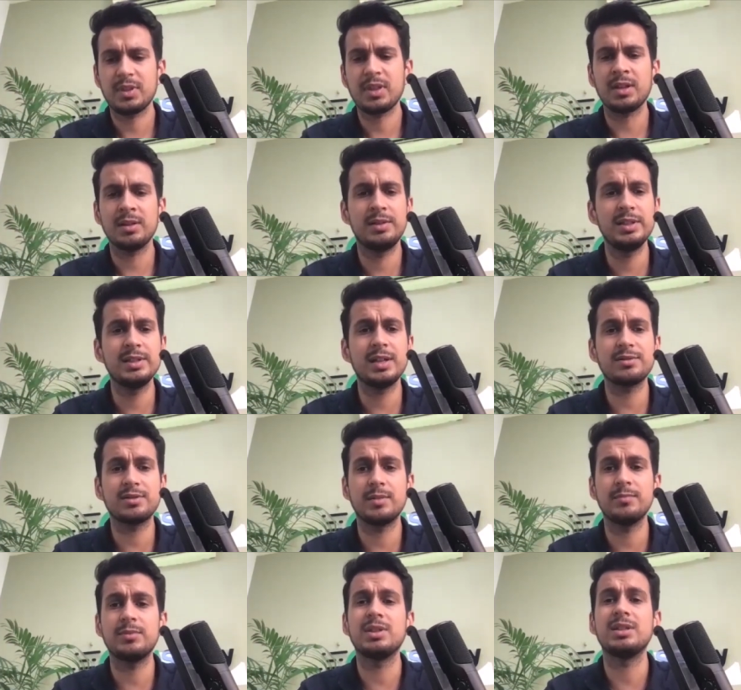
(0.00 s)
these are
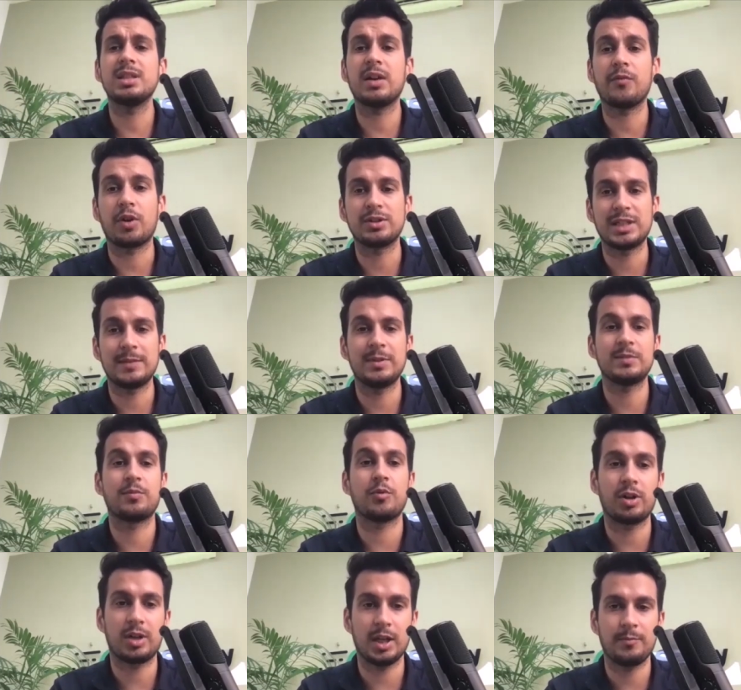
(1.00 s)
some things that WhatsApp has
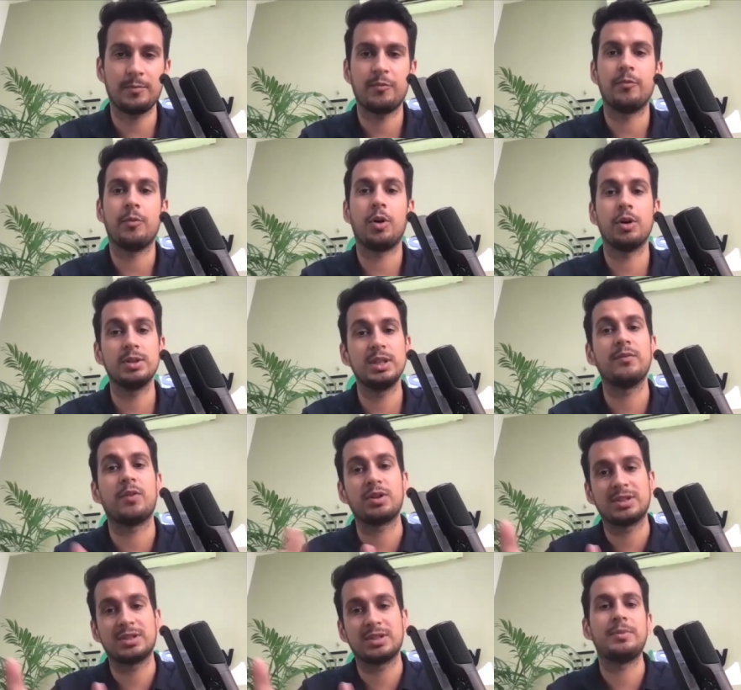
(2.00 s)
brought up on the
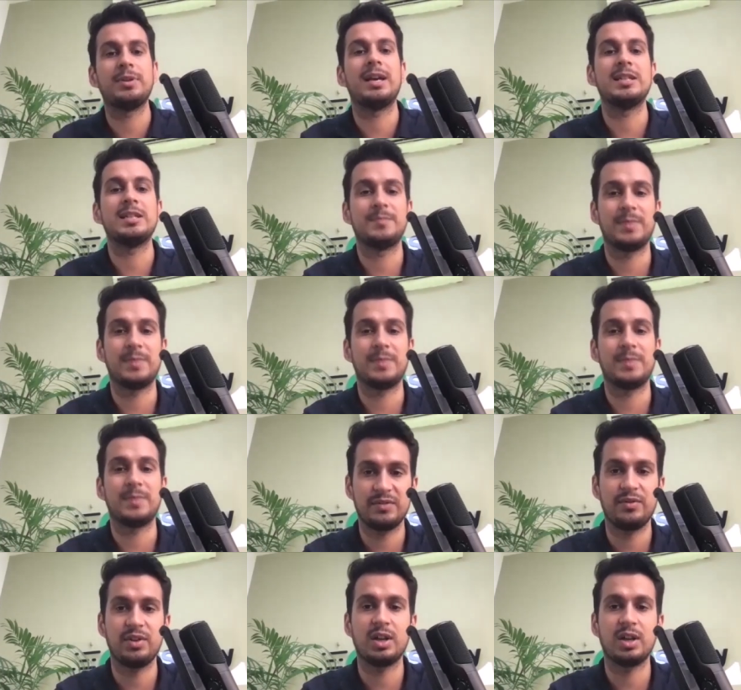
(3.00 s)
WhatsApp Business A P I
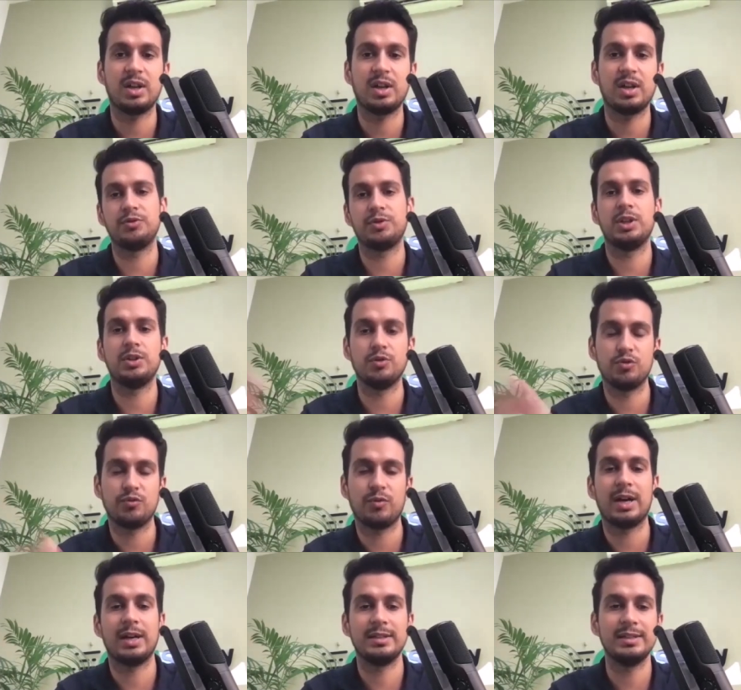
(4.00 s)
specifically, or
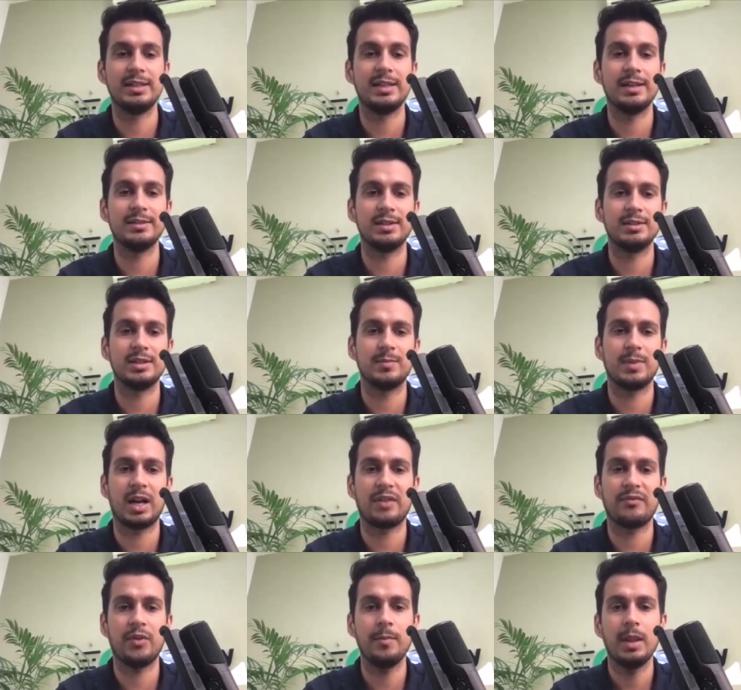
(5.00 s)
which you can use via the
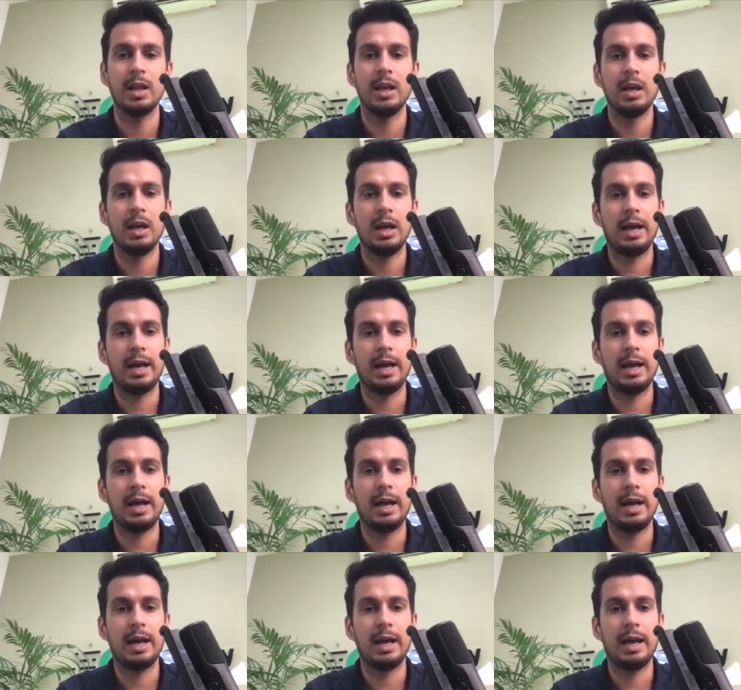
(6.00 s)
AiSensy platform.